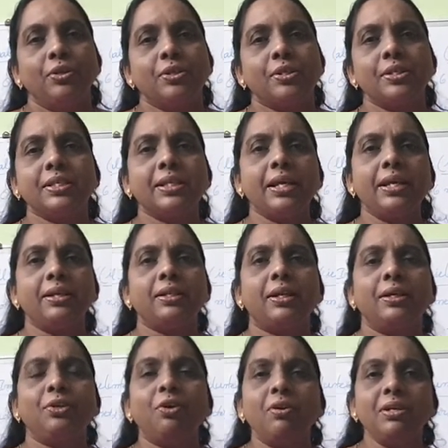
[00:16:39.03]
So see,
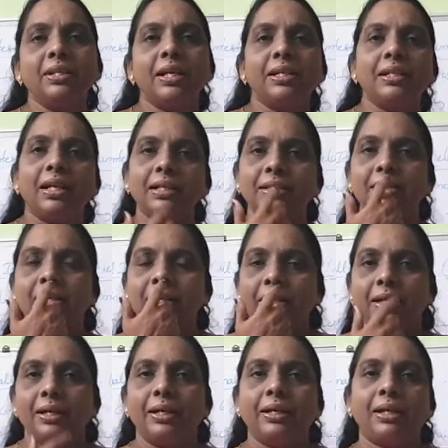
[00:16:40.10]
they don't think that
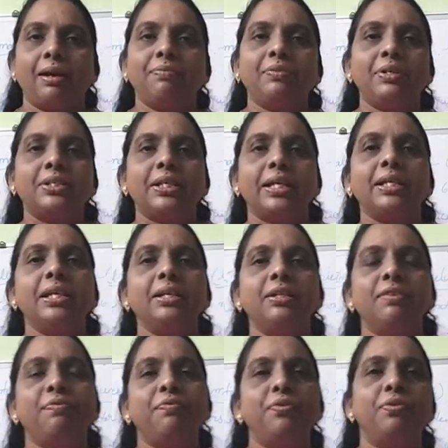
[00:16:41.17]
uh, after taking
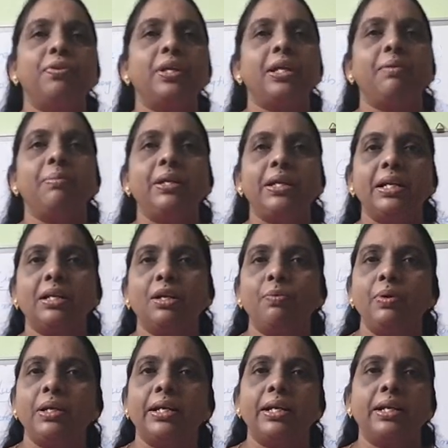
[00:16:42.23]
the food immediately
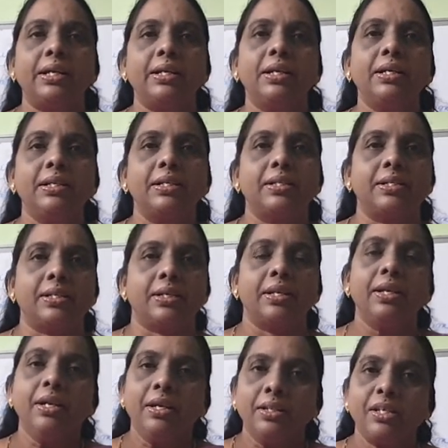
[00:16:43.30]
we'll get an energy.
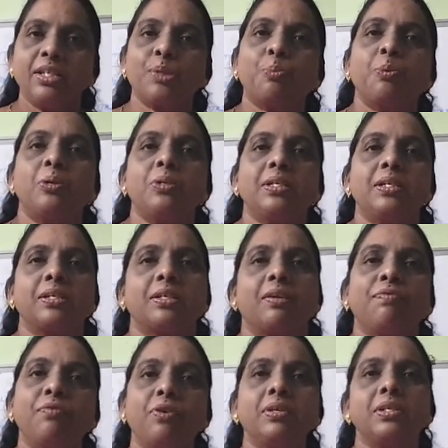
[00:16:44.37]
This process,
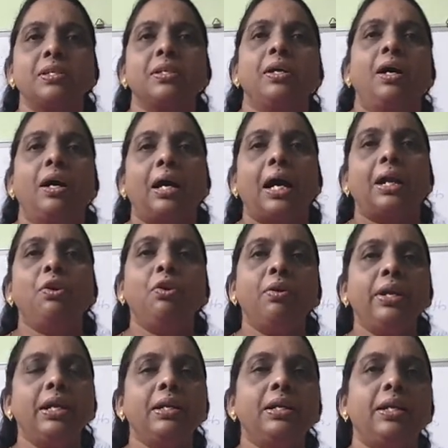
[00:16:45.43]
of course,
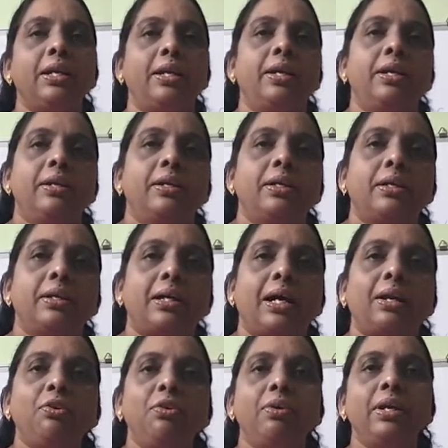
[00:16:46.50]
unknowingly, uh,
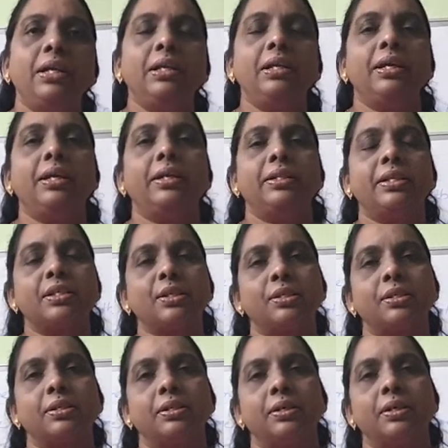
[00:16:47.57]
unknowingly
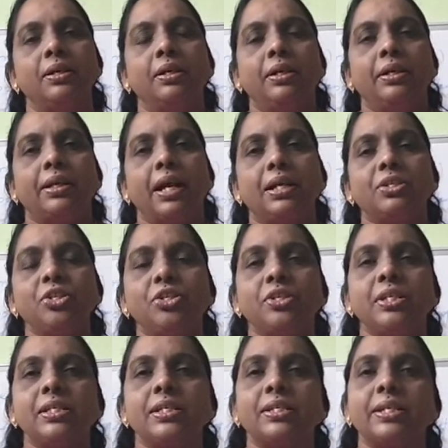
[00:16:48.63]
this uh,
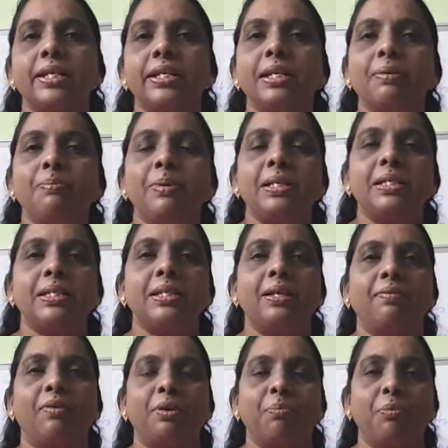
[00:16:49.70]
digestion is taking place in
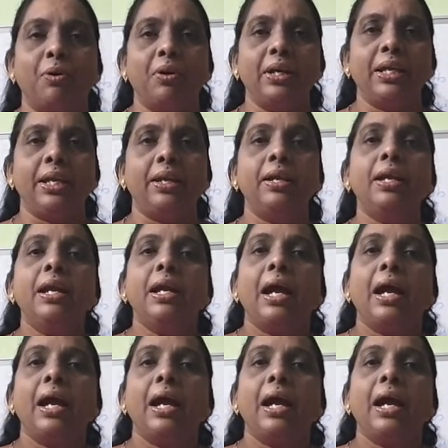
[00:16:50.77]
our body